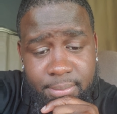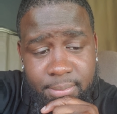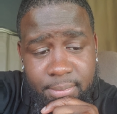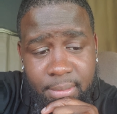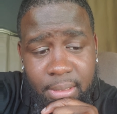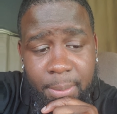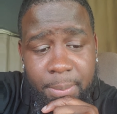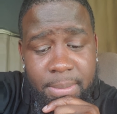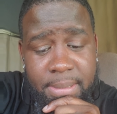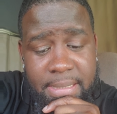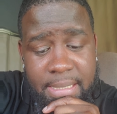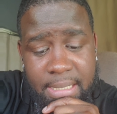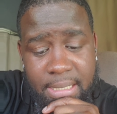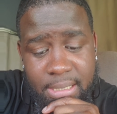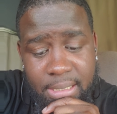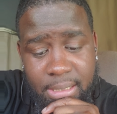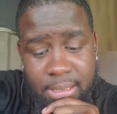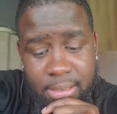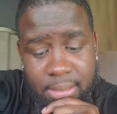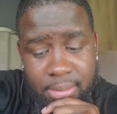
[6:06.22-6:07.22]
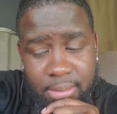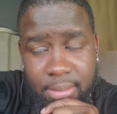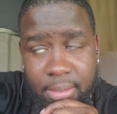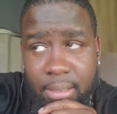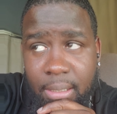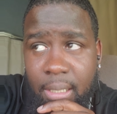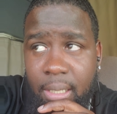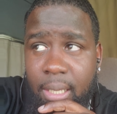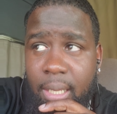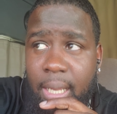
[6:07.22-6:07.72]
I'm gonna say it again.
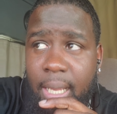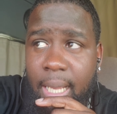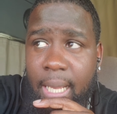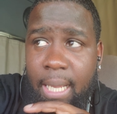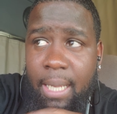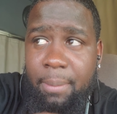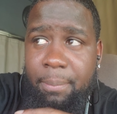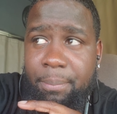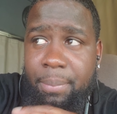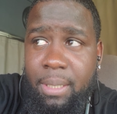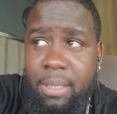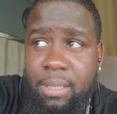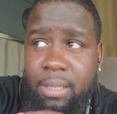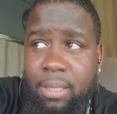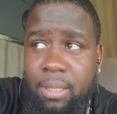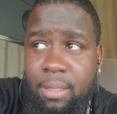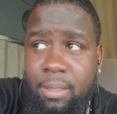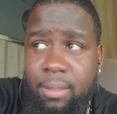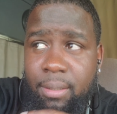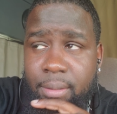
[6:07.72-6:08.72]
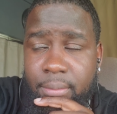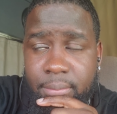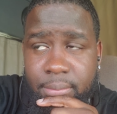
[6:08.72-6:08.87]
I've been here